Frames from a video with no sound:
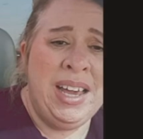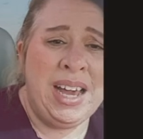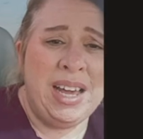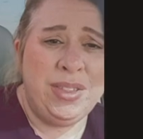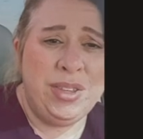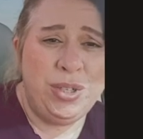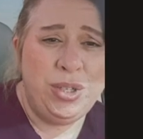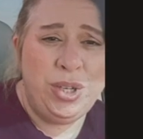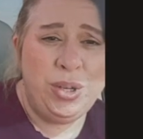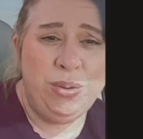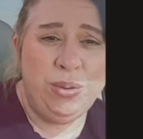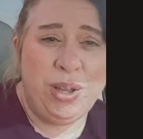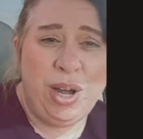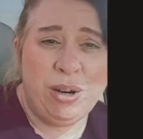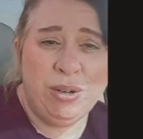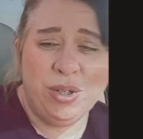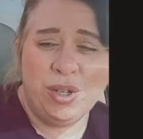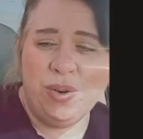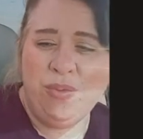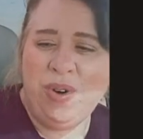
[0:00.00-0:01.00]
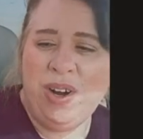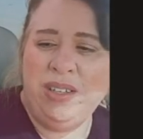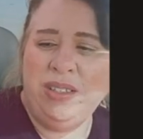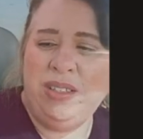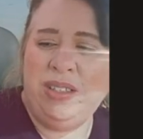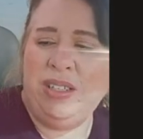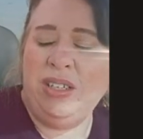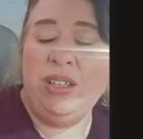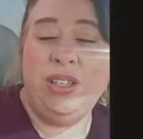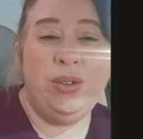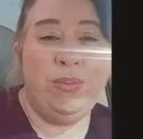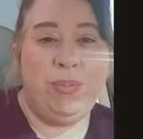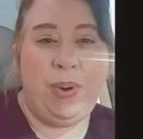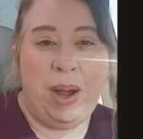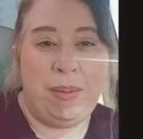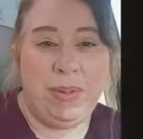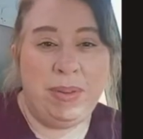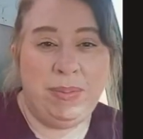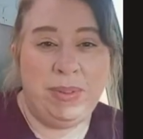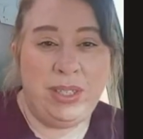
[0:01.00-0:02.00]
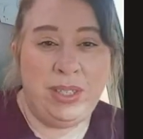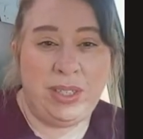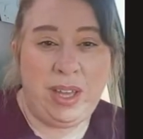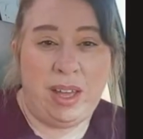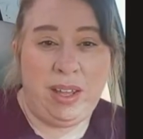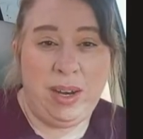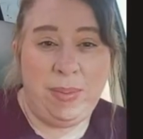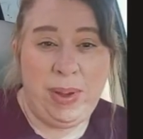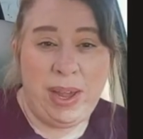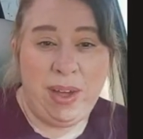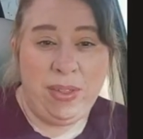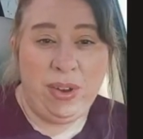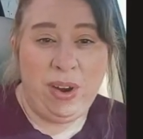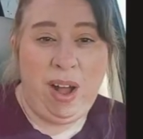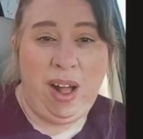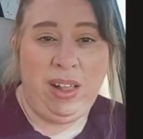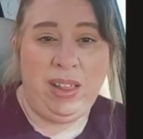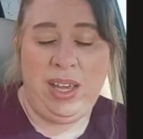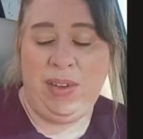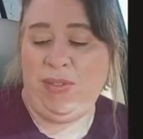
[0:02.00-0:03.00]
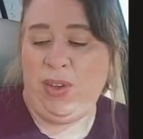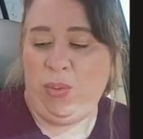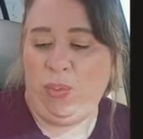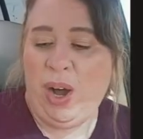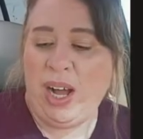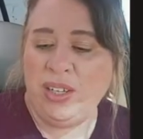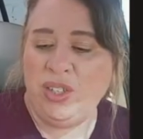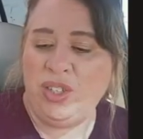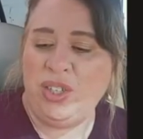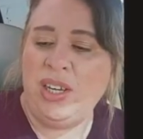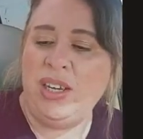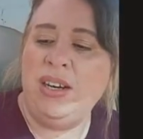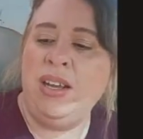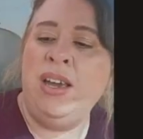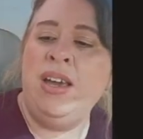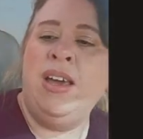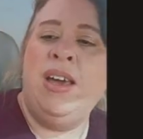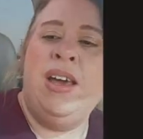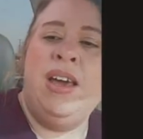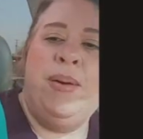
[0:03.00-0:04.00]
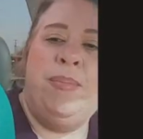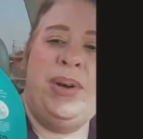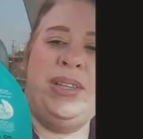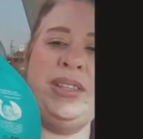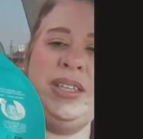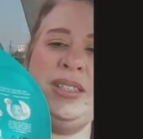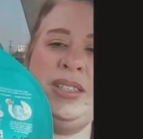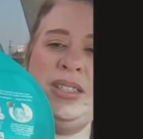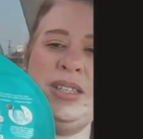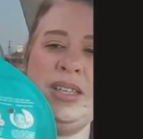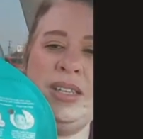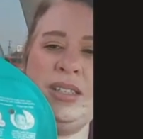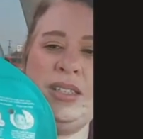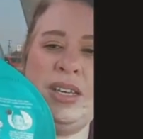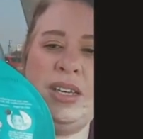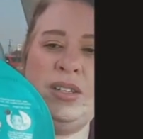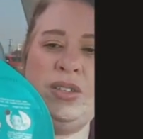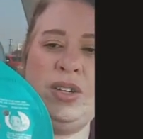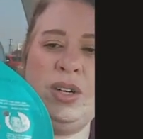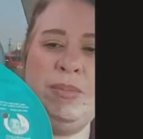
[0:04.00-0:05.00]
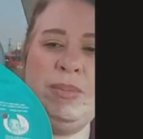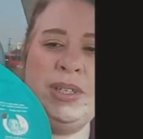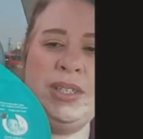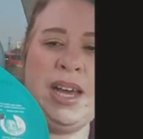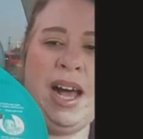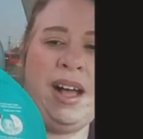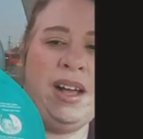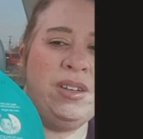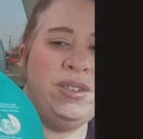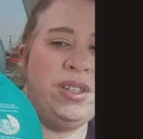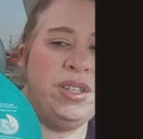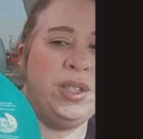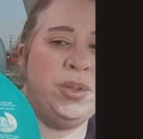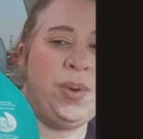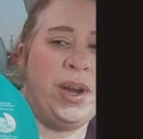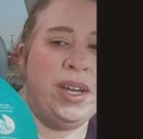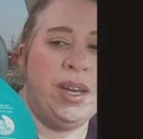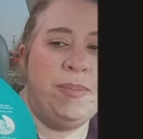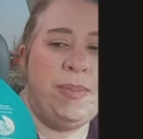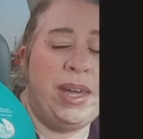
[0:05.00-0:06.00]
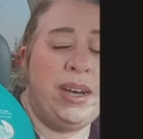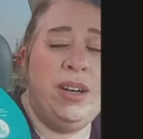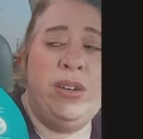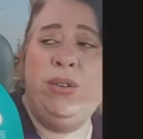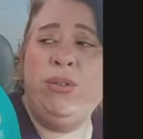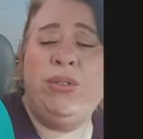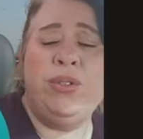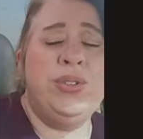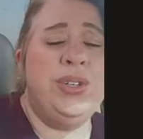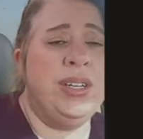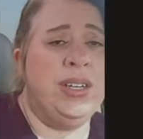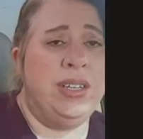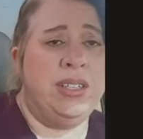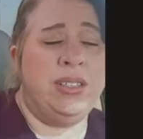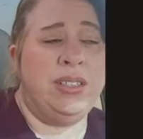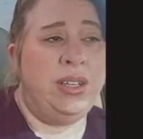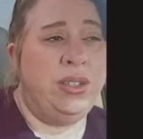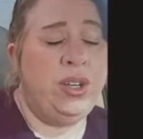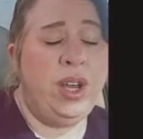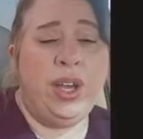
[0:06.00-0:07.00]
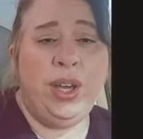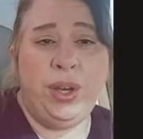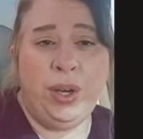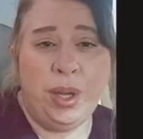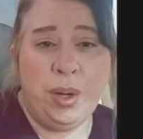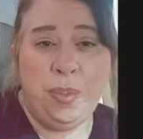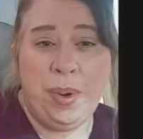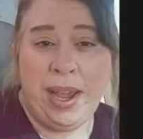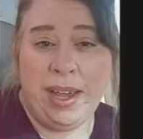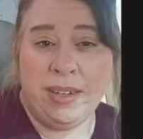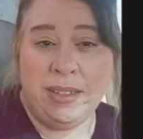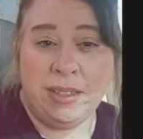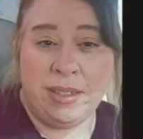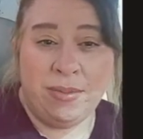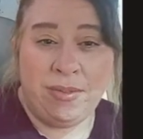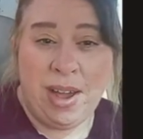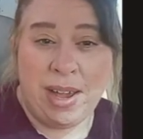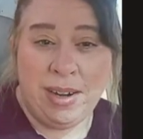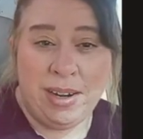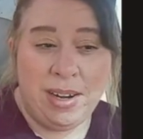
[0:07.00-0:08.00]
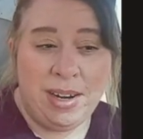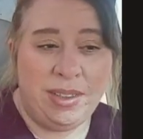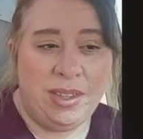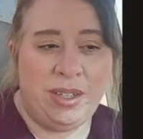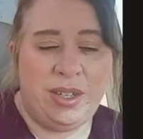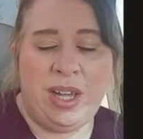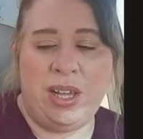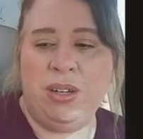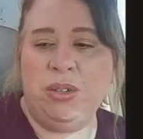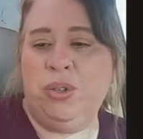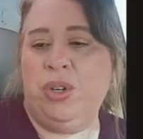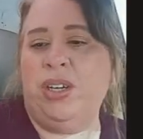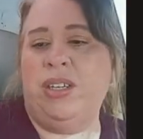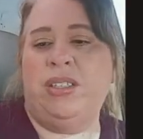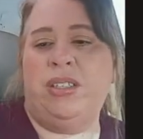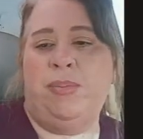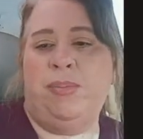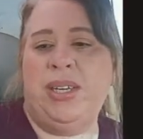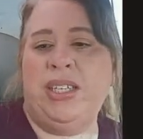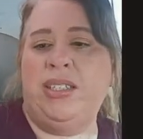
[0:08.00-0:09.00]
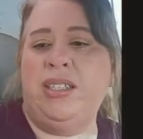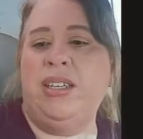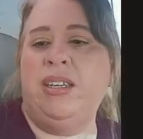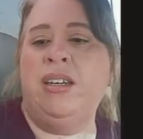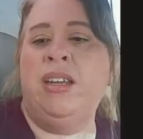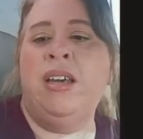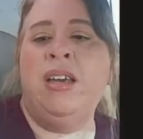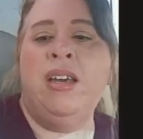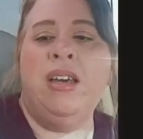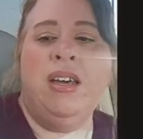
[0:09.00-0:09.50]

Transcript: I got the two larger ones. You probably saw it in my other haul if you watched it. But this is dermatologists recommended. Neutrogena is such a good brand, and to find it at the Dollar Tree is amazing.